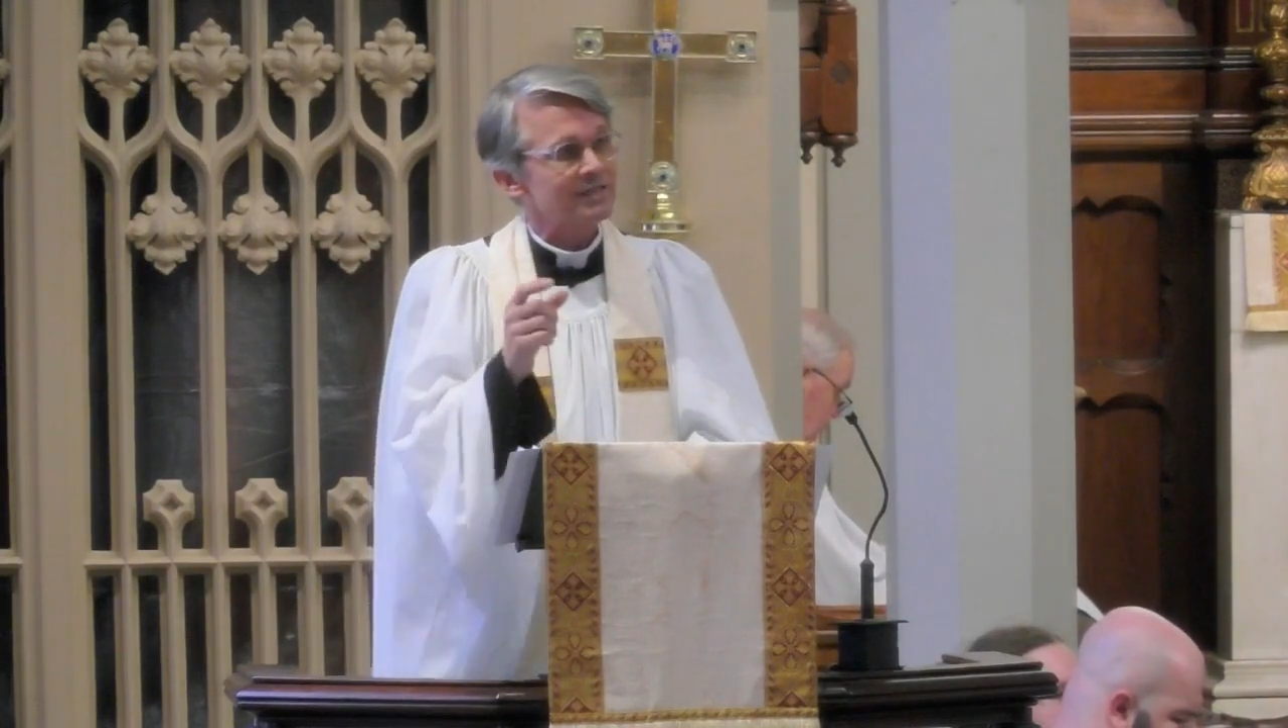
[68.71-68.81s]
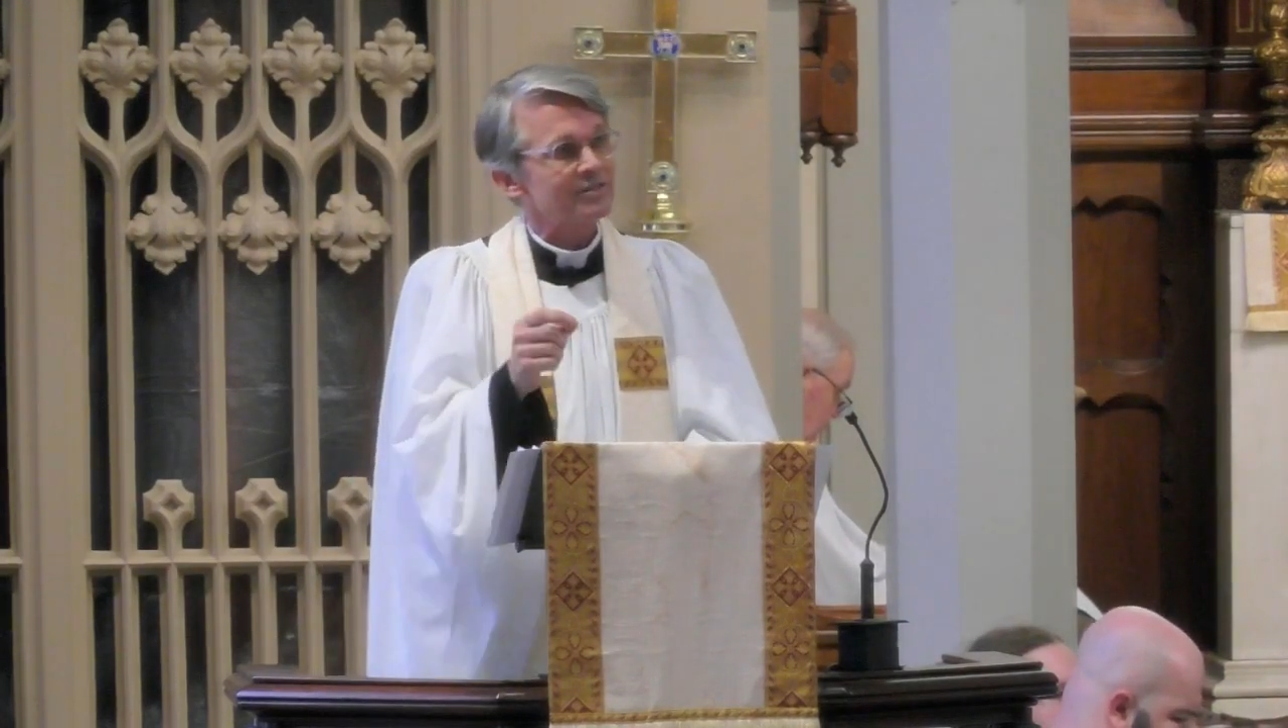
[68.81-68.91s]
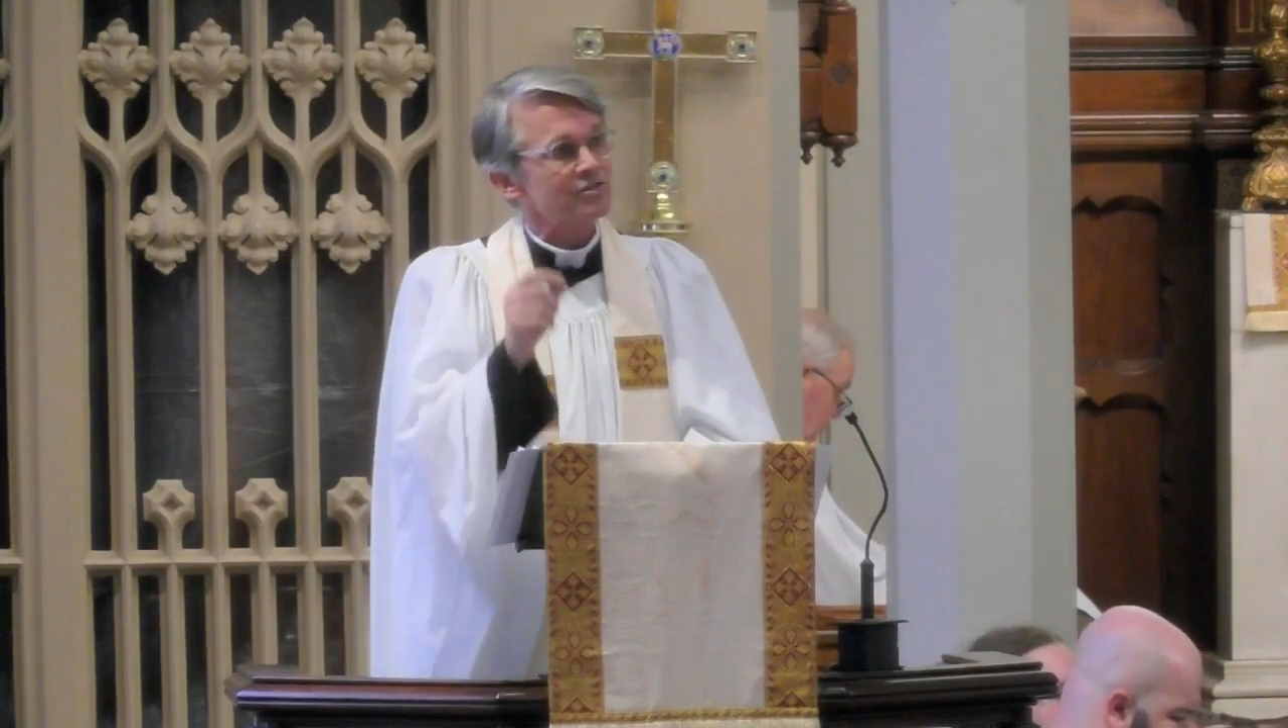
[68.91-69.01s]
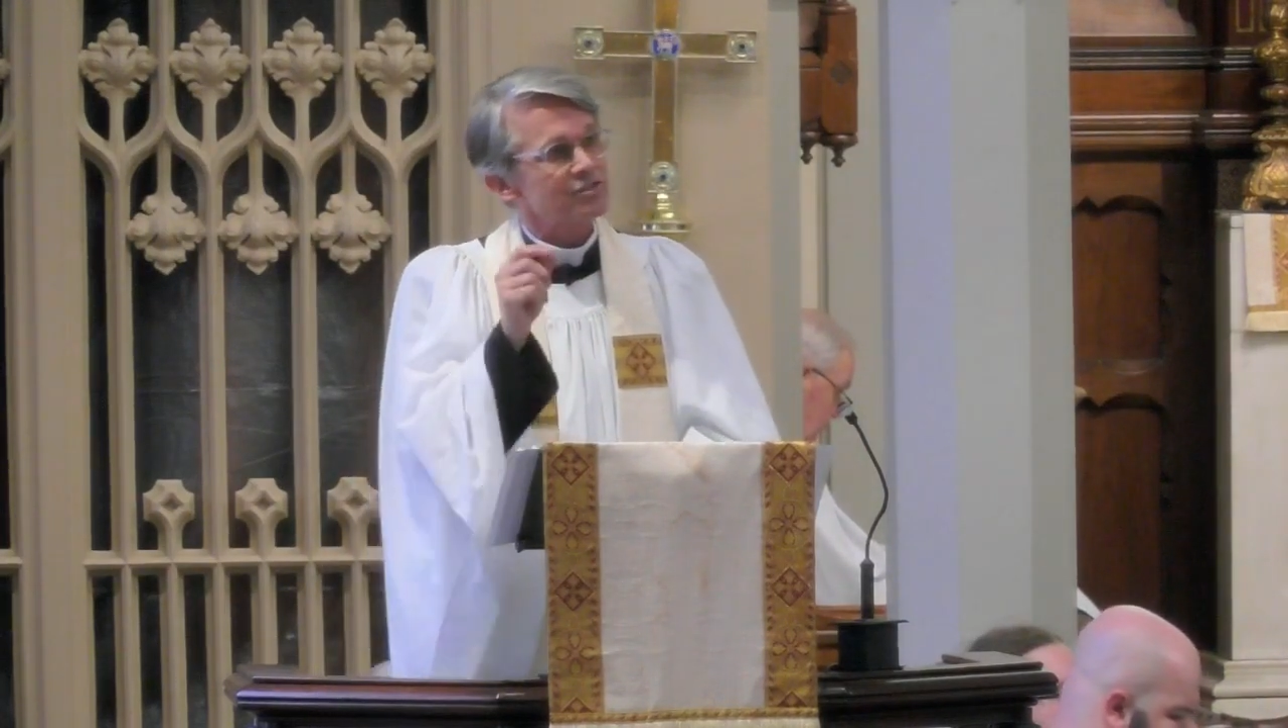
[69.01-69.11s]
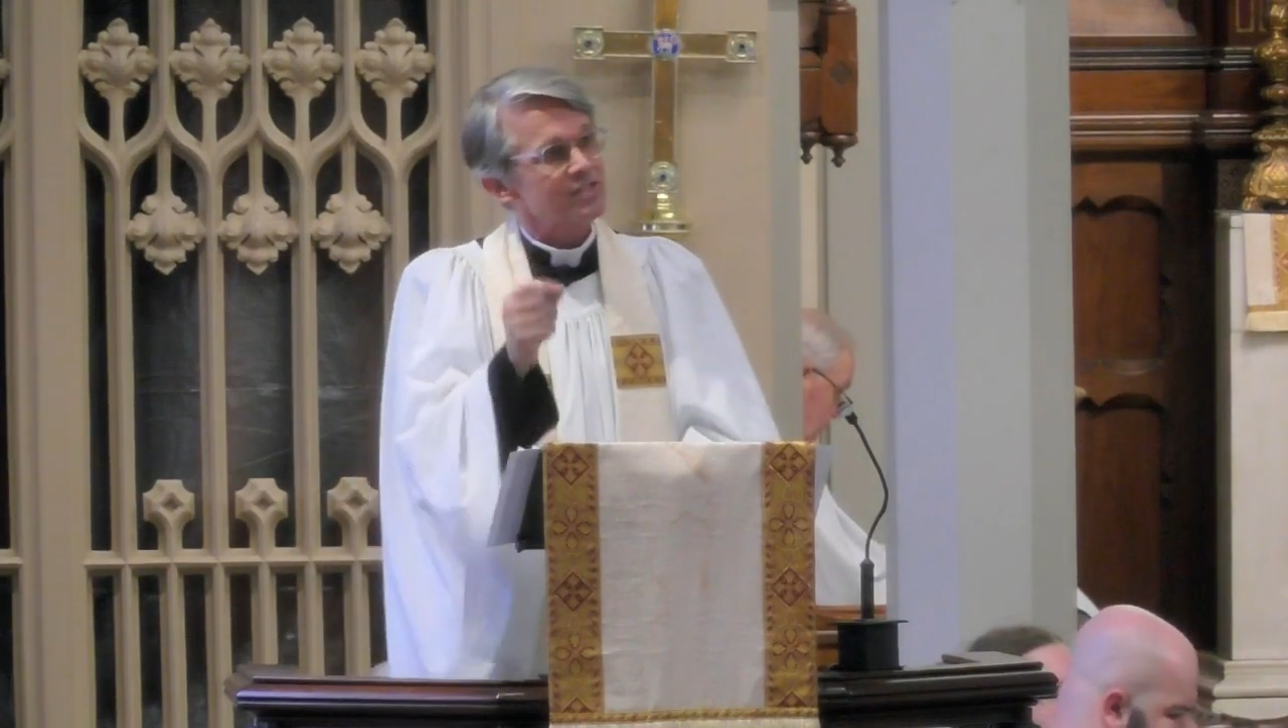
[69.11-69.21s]

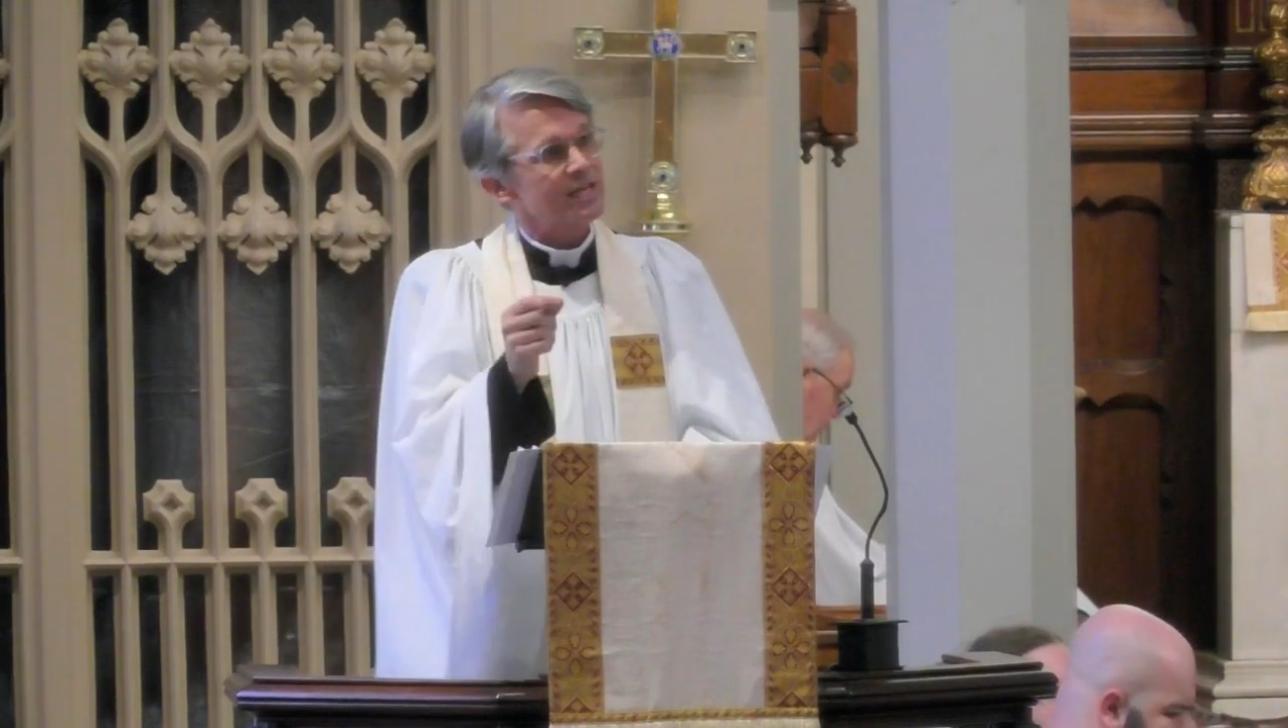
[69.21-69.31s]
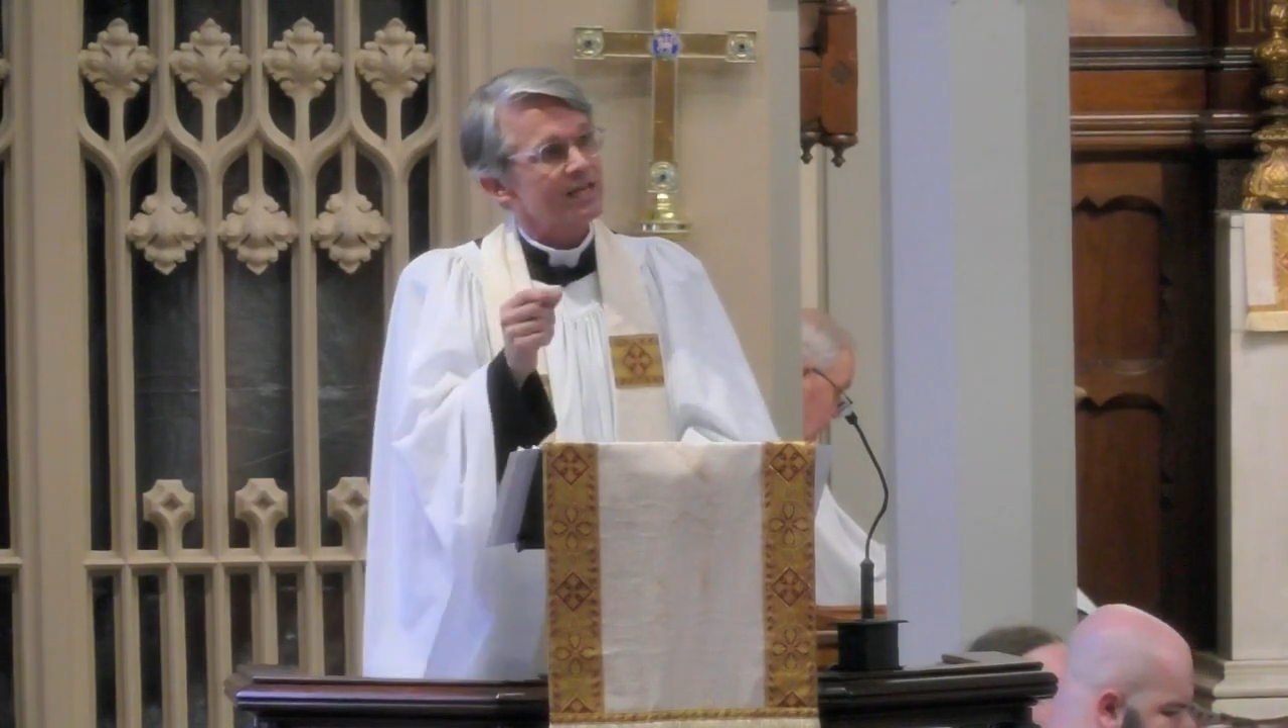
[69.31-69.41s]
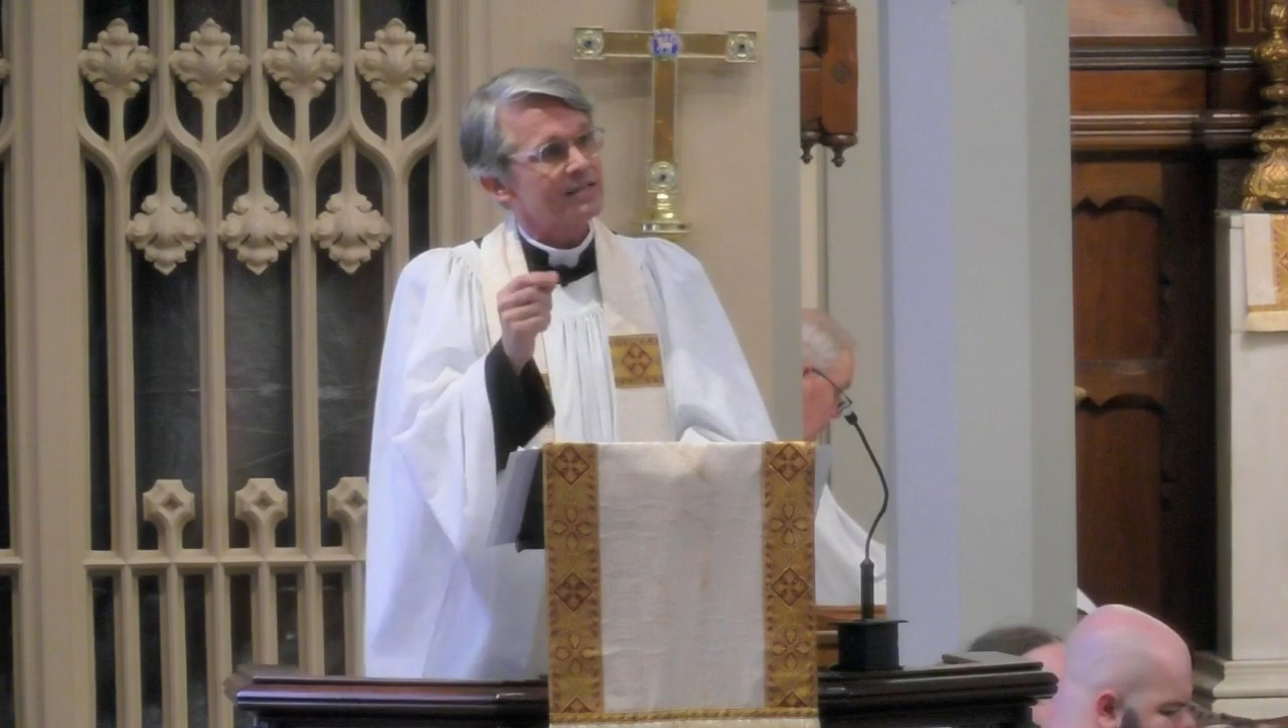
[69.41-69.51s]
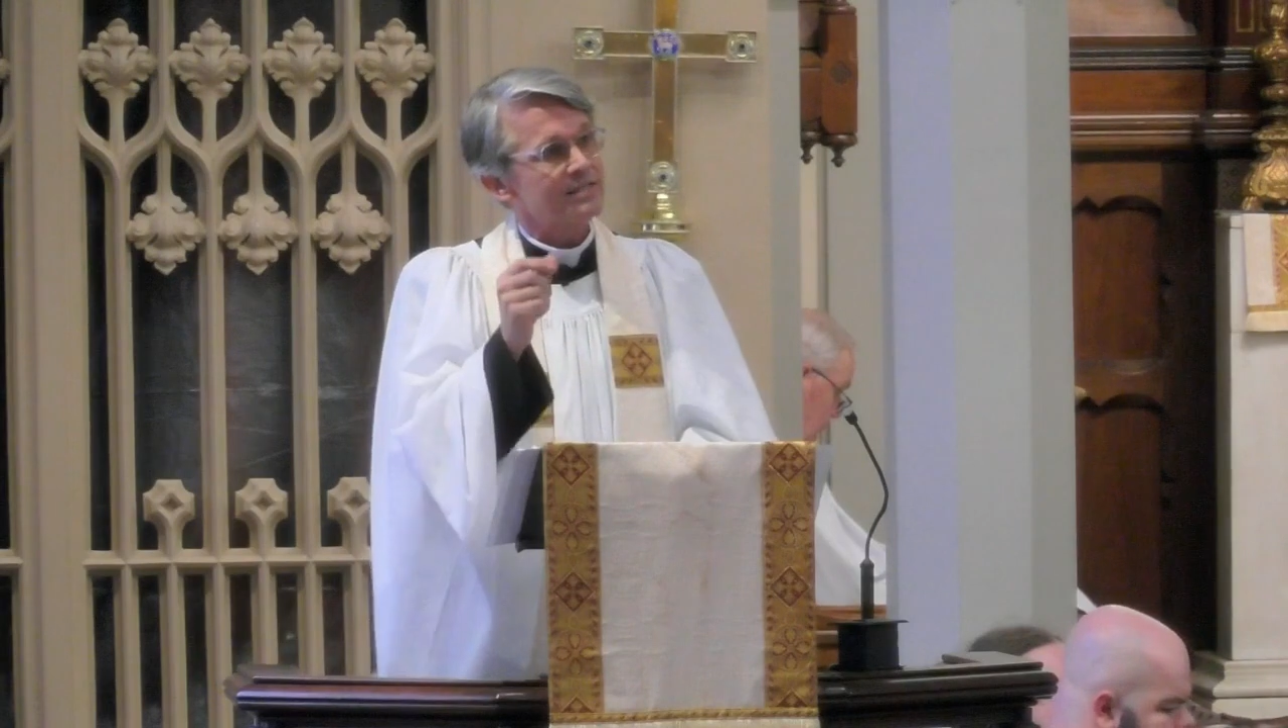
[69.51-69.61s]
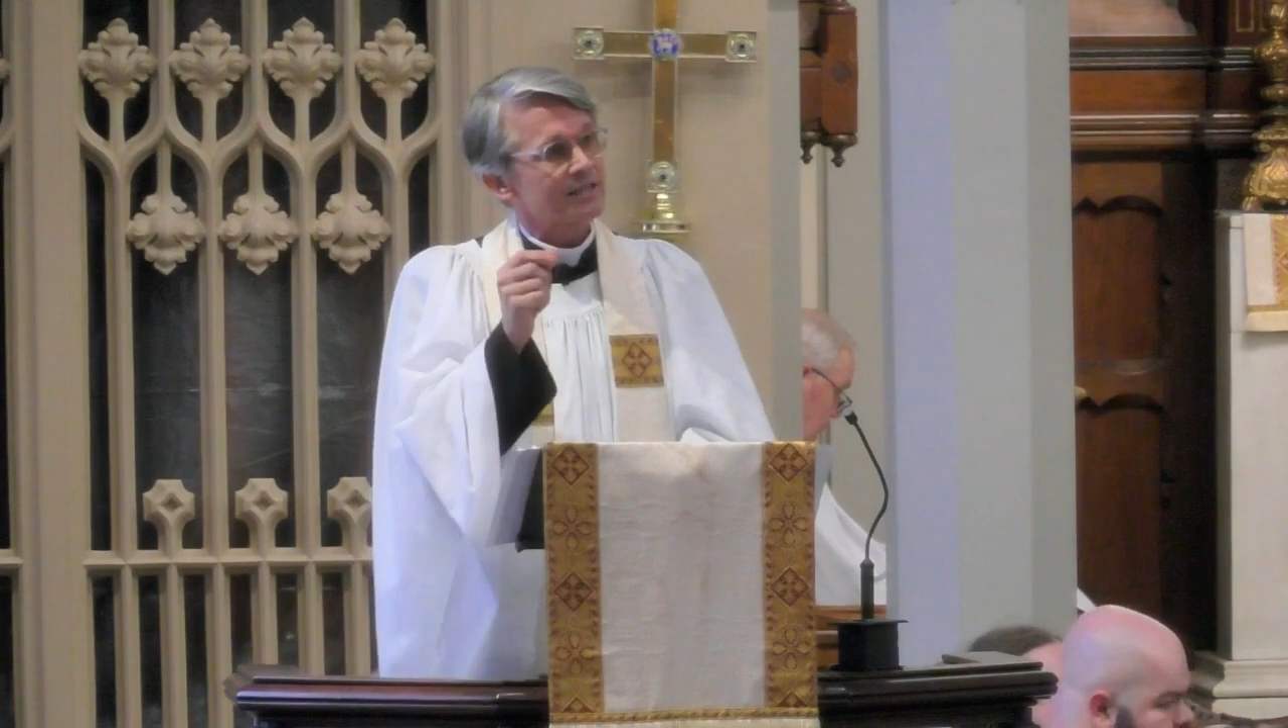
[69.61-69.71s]
understand